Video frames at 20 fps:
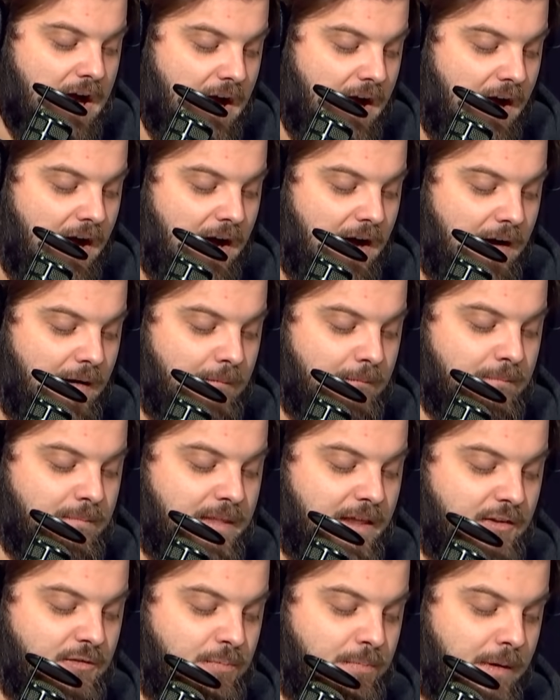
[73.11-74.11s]

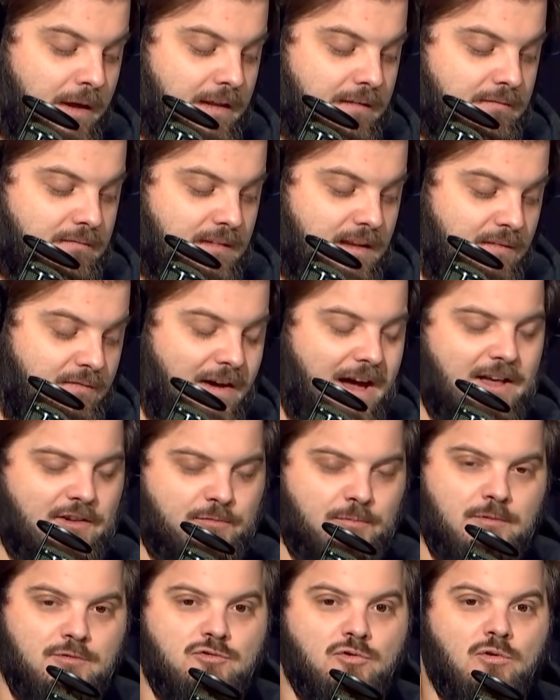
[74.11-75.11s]
they spent the
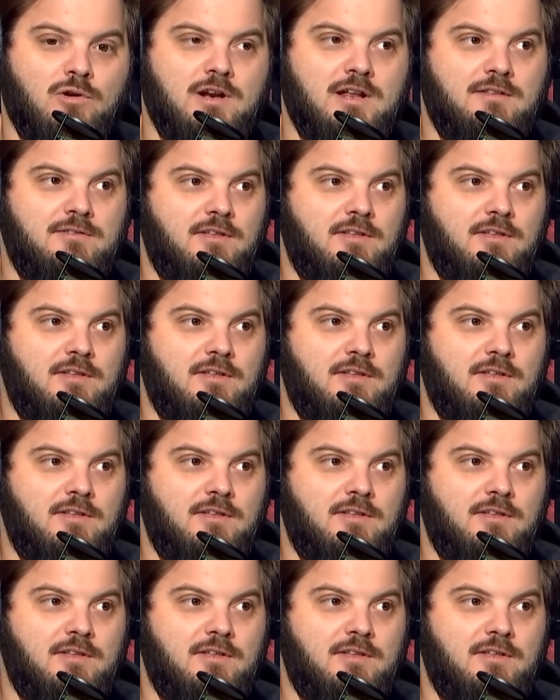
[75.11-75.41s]
vast majority